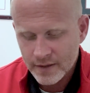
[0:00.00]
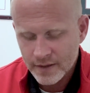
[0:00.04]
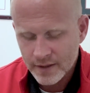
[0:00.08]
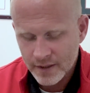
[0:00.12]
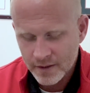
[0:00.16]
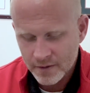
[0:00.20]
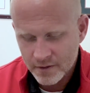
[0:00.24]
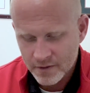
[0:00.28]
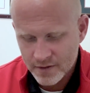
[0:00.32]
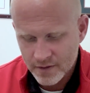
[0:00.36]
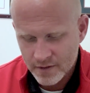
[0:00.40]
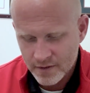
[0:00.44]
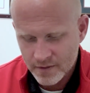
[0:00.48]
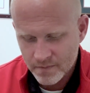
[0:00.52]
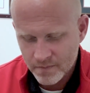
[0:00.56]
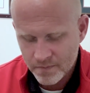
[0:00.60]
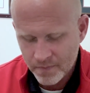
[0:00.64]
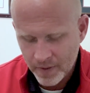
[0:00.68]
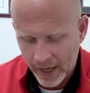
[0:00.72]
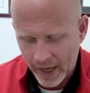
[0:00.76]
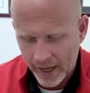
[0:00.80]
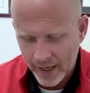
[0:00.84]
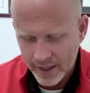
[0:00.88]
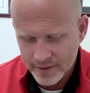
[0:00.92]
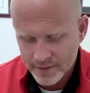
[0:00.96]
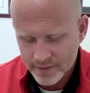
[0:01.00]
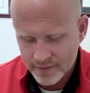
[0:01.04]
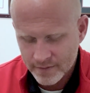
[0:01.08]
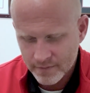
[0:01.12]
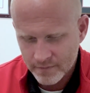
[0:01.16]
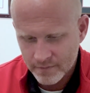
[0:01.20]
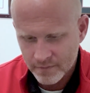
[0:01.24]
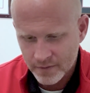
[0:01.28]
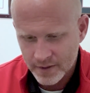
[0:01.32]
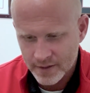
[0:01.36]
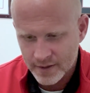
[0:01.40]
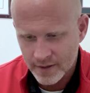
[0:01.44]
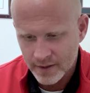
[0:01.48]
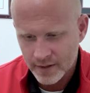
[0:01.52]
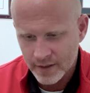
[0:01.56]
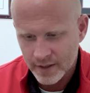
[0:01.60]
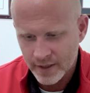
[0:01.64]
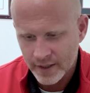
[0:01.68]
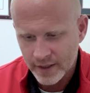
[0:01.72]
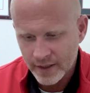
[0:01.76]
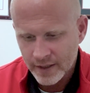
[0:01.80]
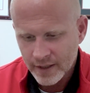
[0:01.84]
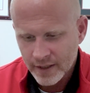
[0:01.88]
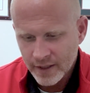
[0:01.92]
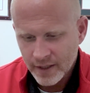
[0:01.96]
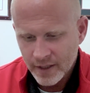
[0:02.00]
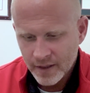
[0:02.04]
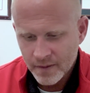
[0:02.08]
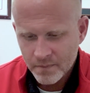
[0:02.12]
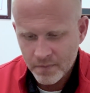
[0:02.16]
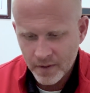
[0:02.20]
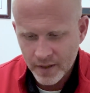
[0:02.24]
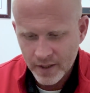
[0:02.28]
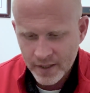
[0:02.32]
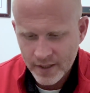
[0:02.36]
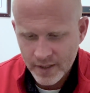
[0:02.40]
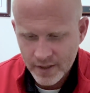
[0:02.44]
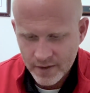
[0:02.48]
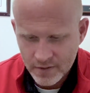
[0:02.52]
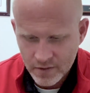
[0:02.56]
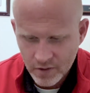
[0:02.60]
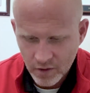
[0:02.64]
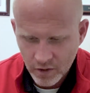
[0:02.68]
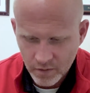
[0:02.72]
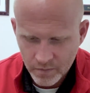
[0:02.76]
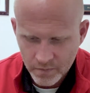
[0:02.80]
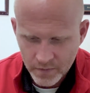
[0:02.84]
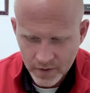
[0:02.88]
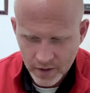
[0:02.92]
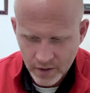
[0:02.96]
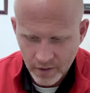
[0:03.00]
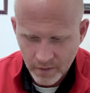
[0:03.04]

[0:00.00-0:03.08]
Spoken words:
he's passed recently, but he told me,